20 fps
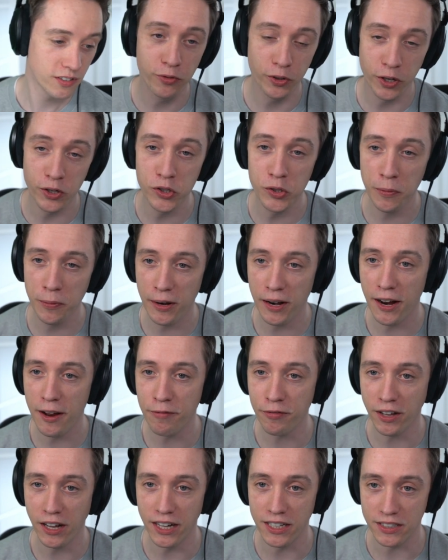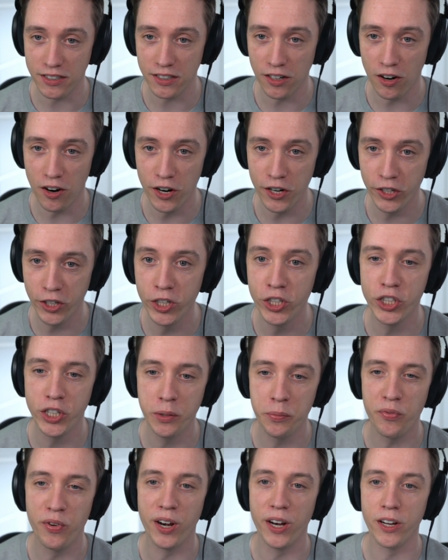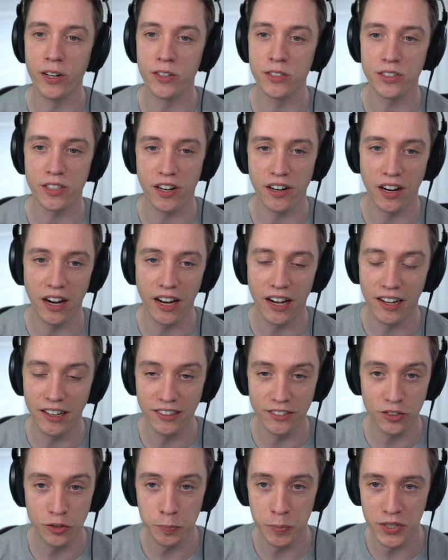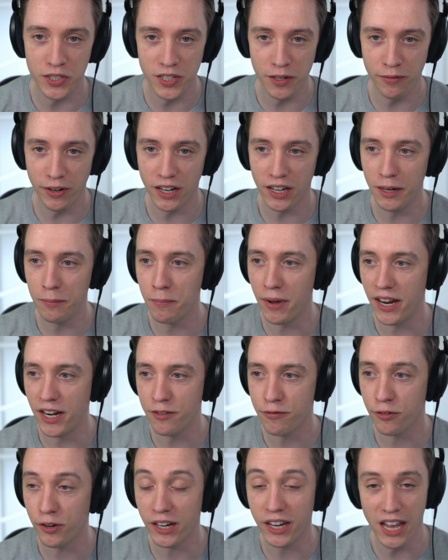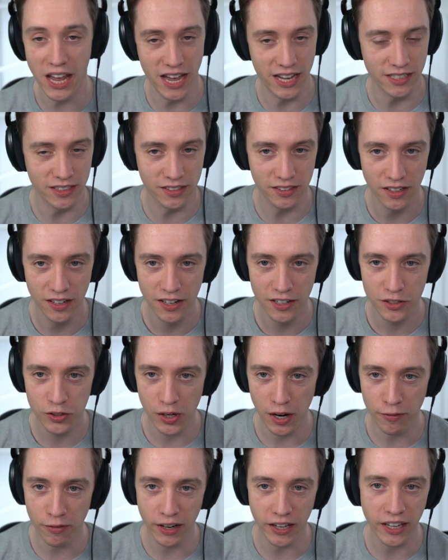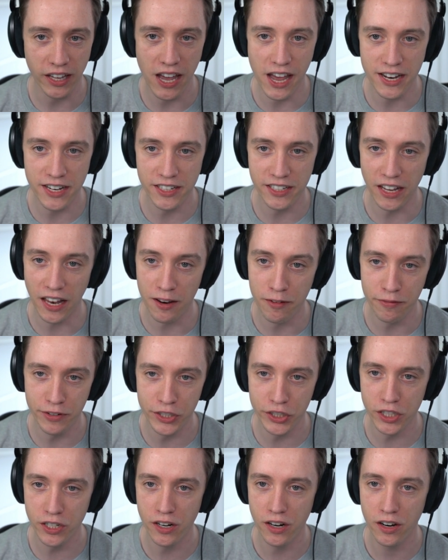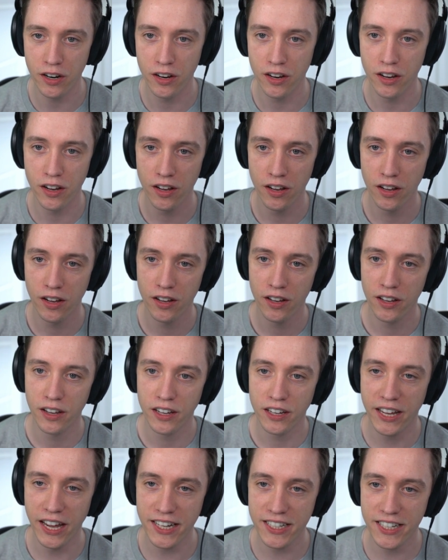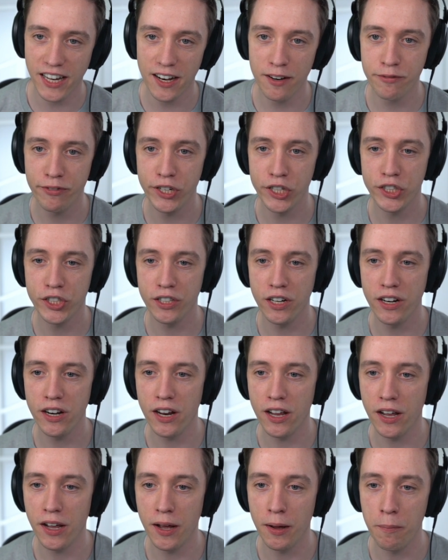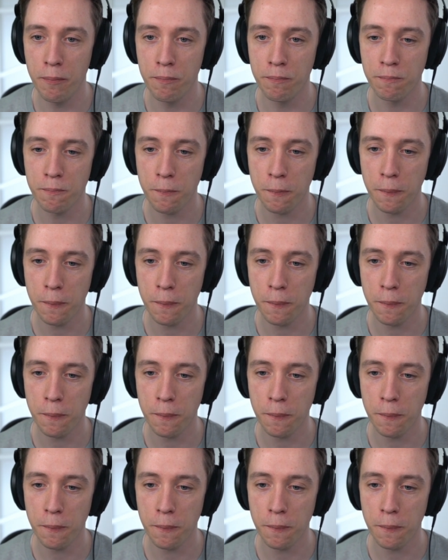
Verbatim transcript: For those of you that have cats, there are YouTube videos that are like specifically made for cats. So you have like cat television, Cat Television um,